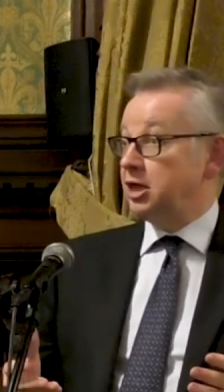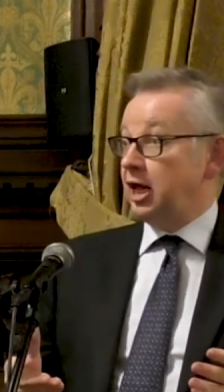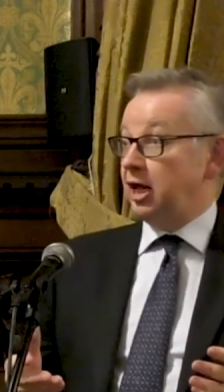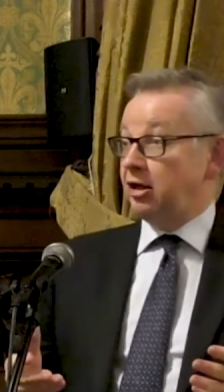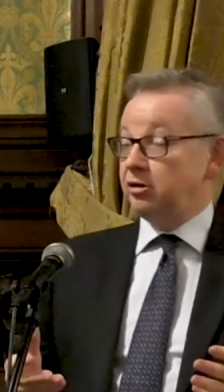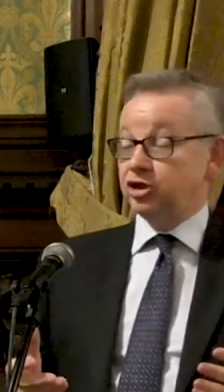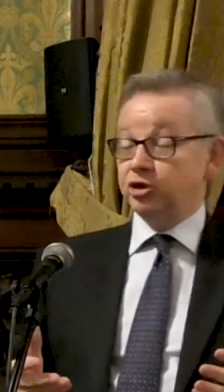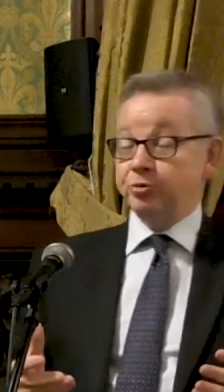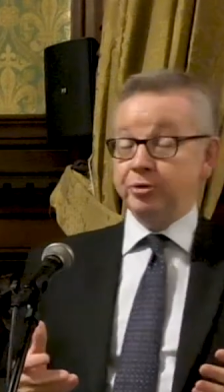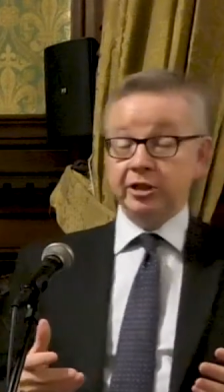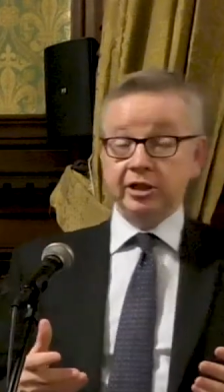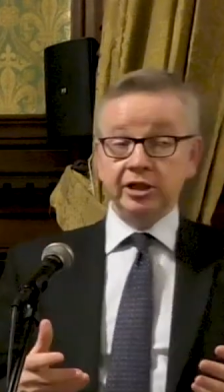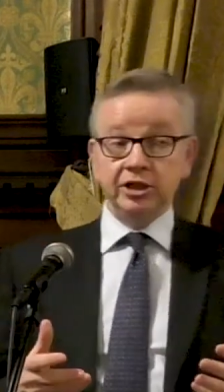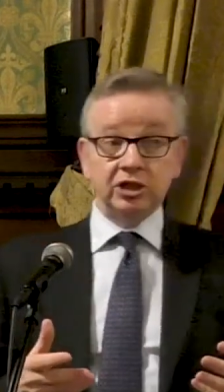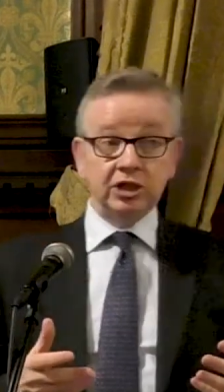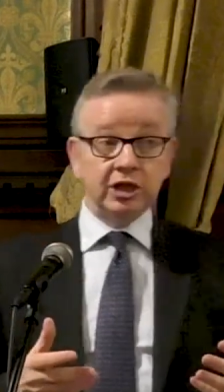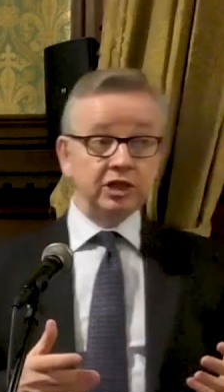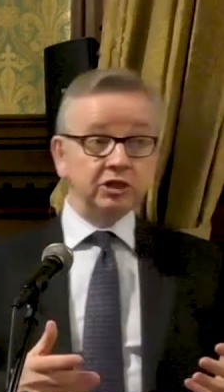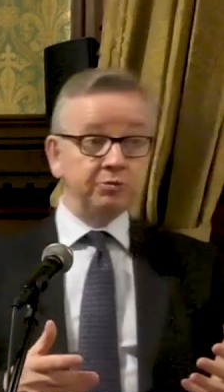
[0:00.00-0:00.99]
Ultimately,
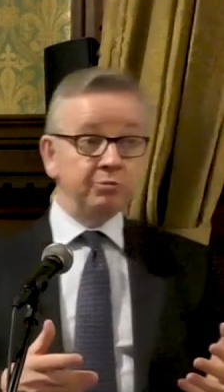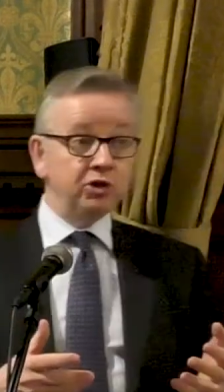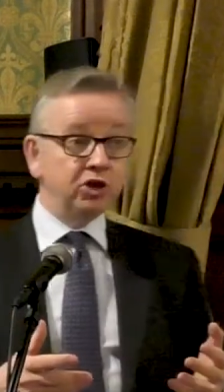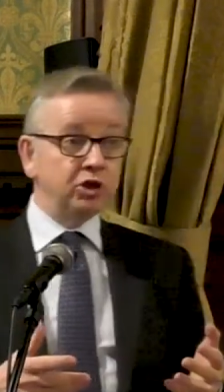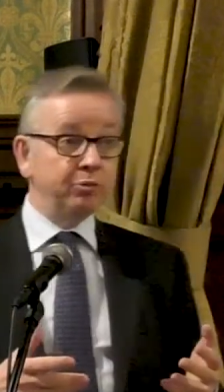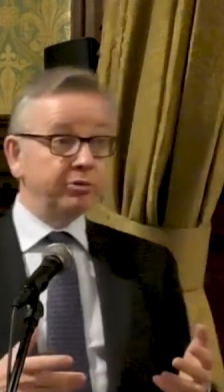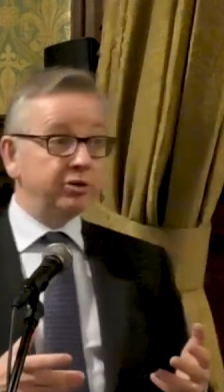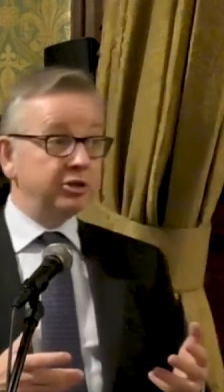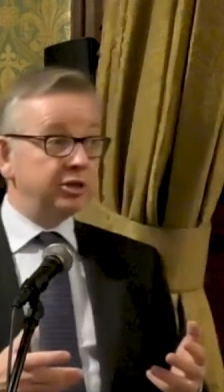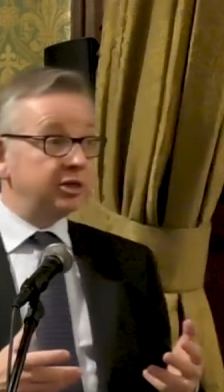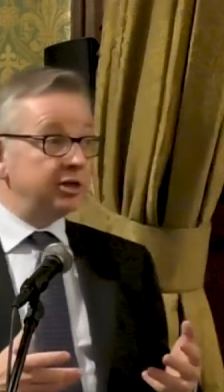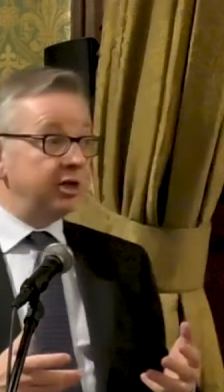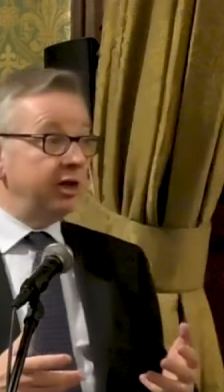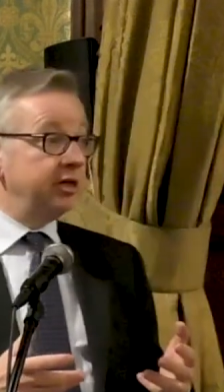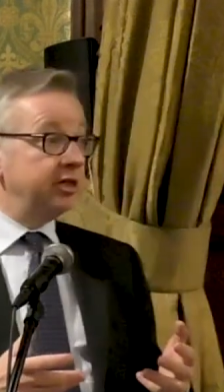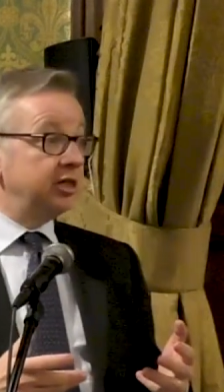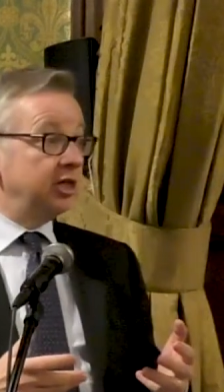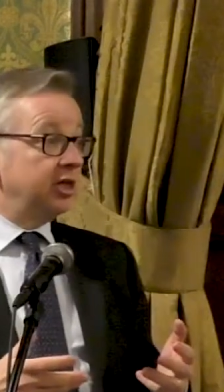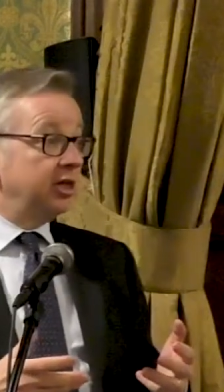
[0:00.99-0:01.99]
statesmanship is
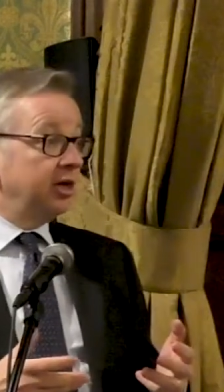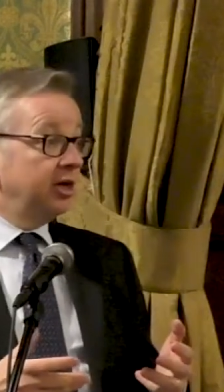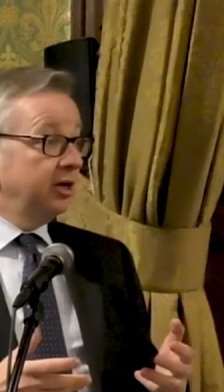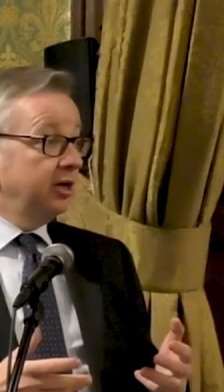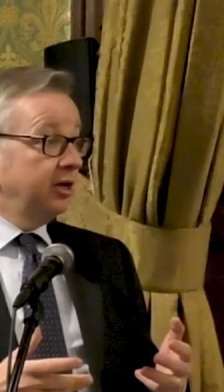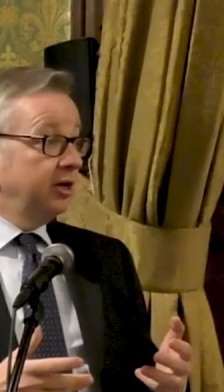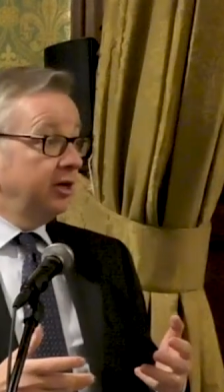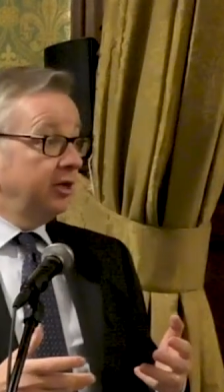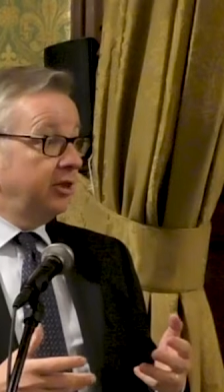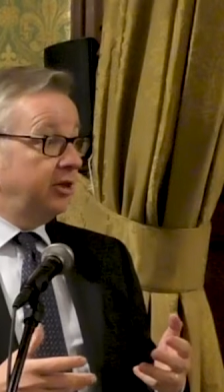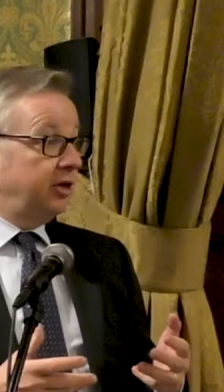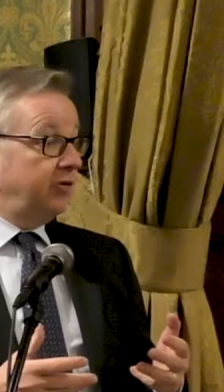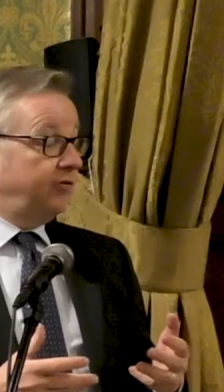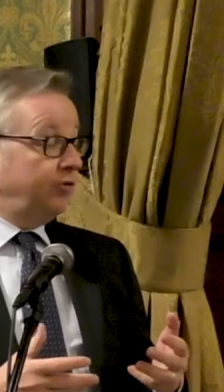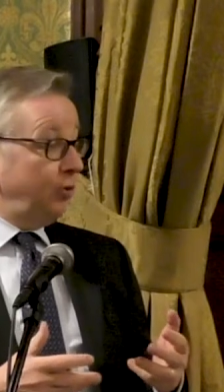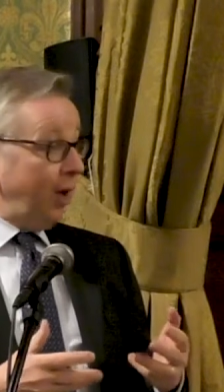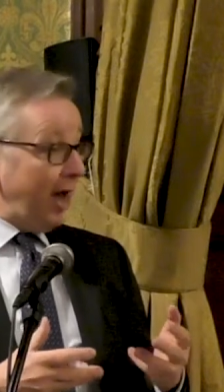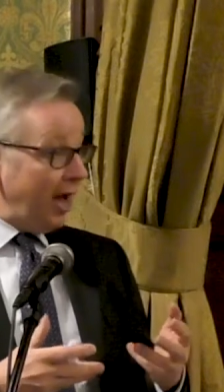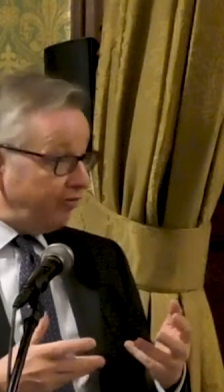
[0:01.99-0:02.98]
deciding that
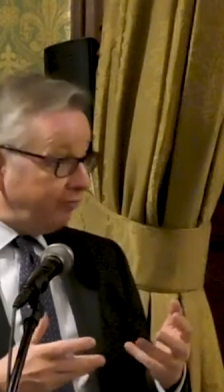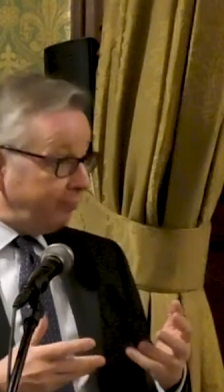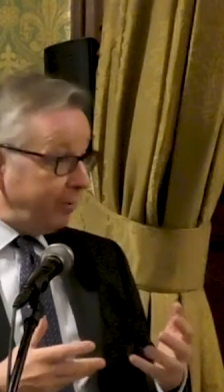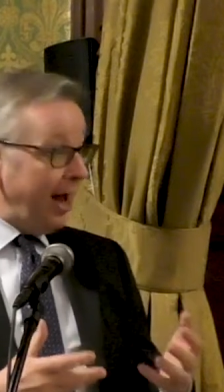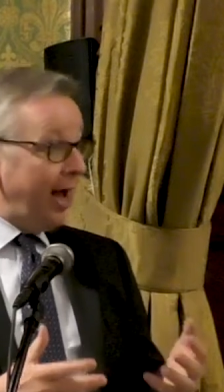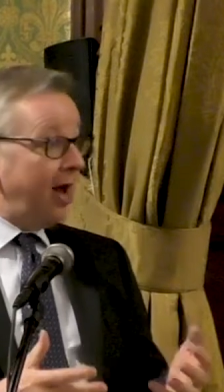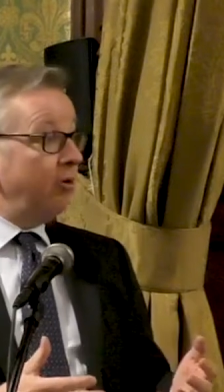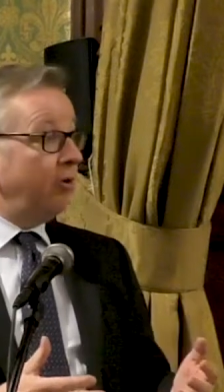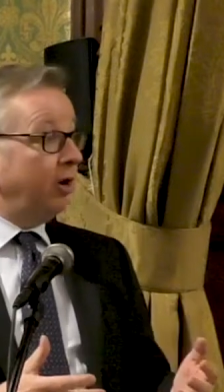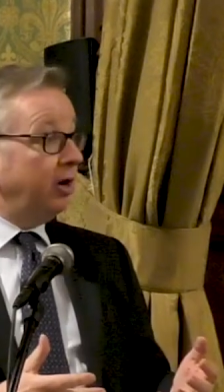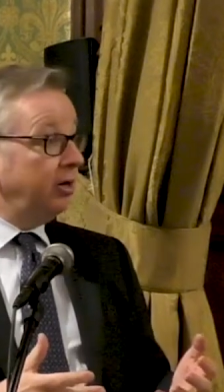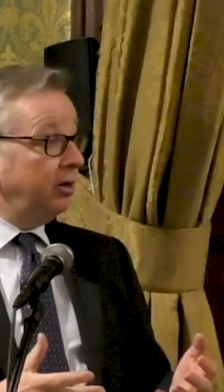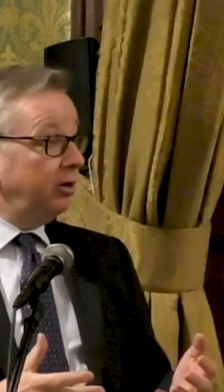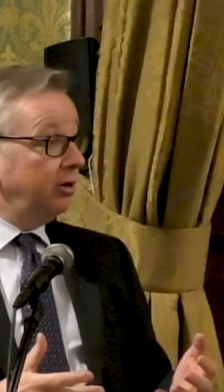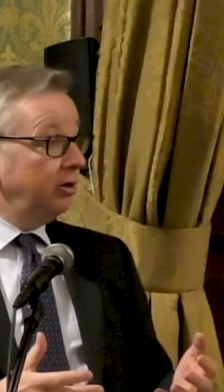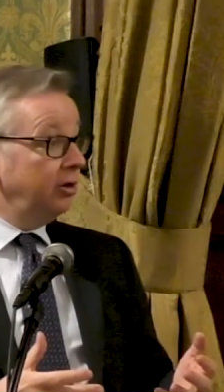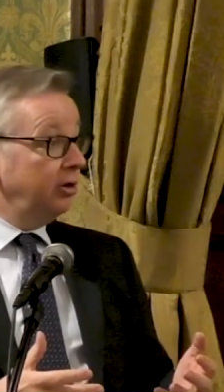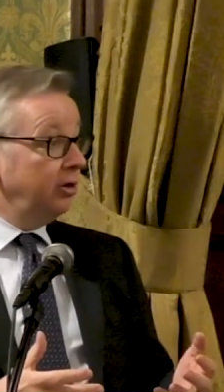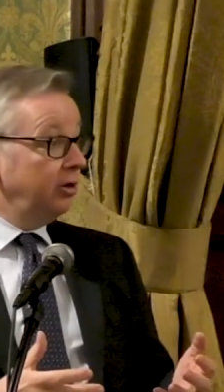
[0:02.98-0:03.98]
if you have power
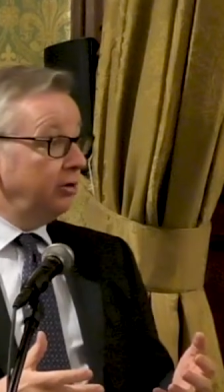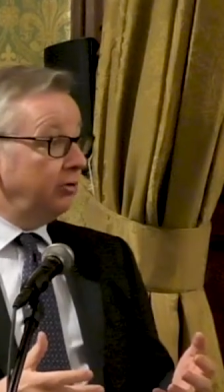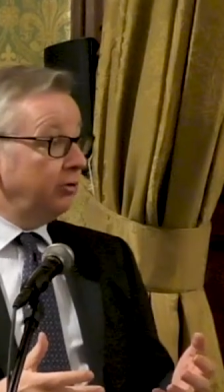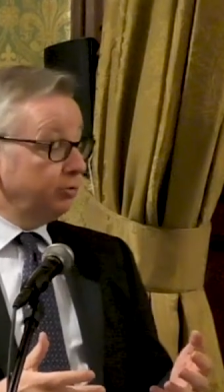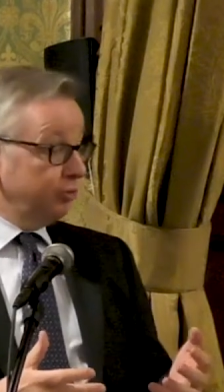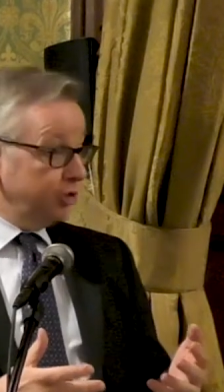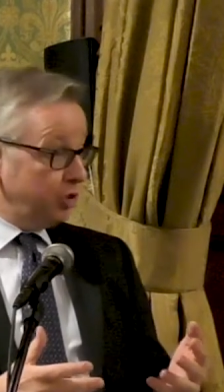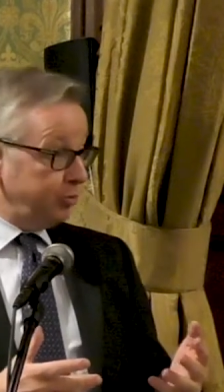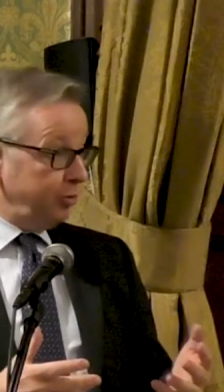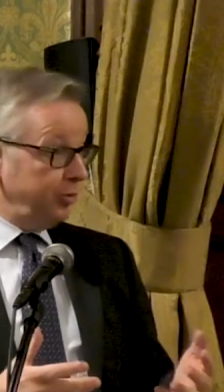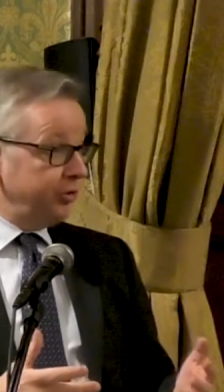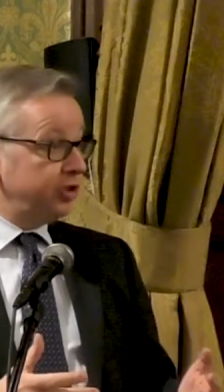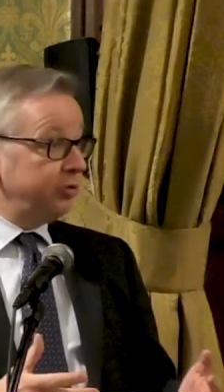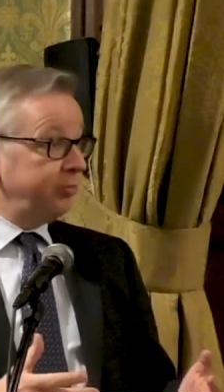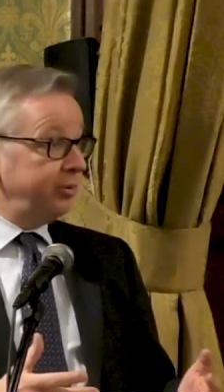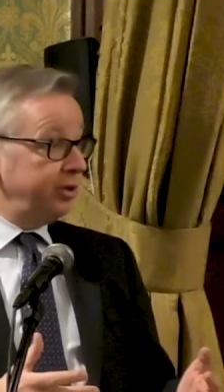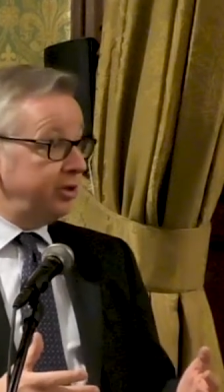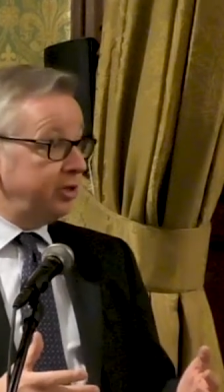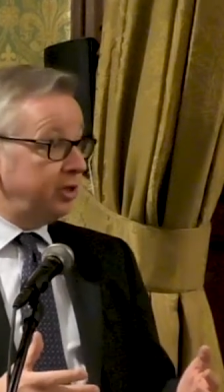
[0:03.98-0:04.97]
or
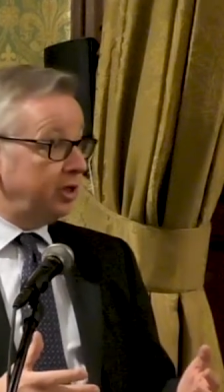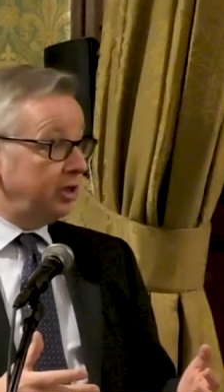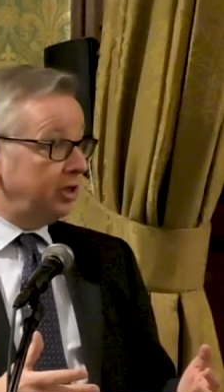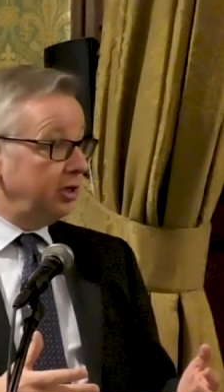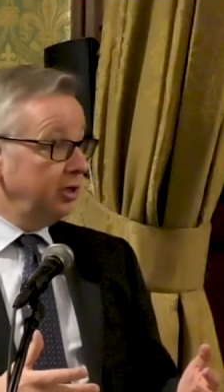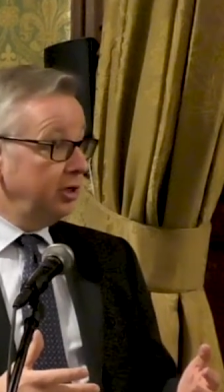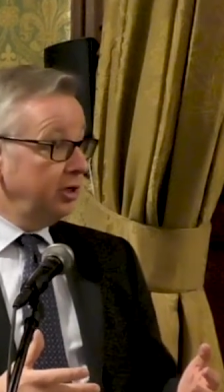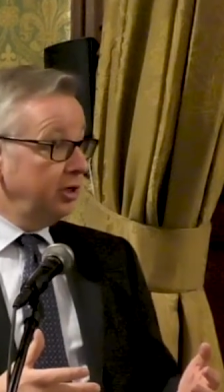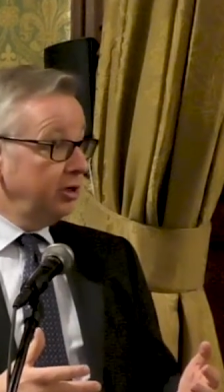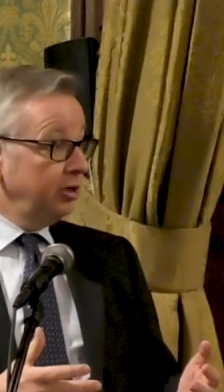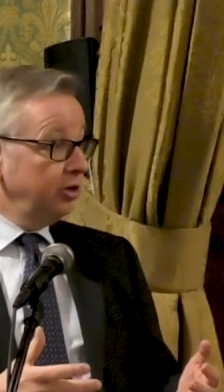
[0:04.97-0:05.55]
responsibility,